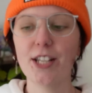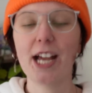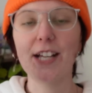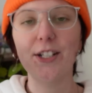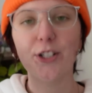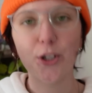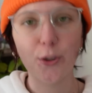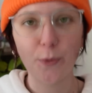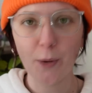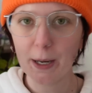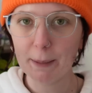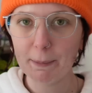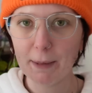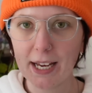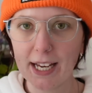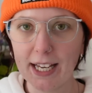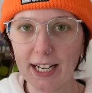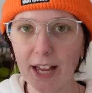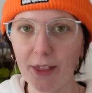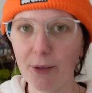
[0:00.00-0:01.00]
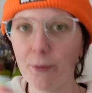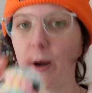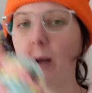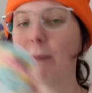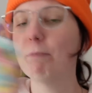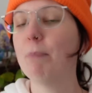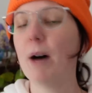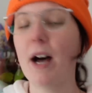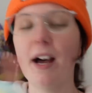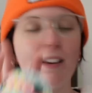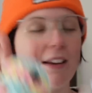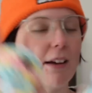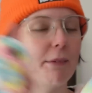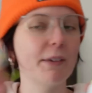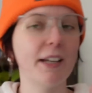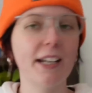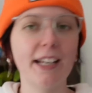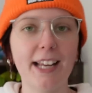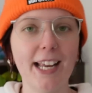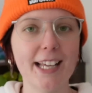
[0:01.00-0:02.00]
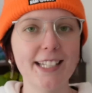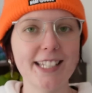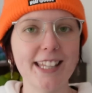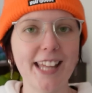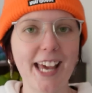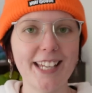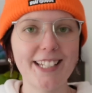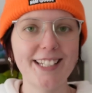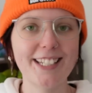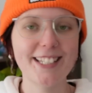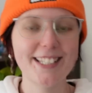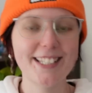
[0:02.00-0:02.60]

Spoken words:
I do want to make another one, but I'm going to get to that in a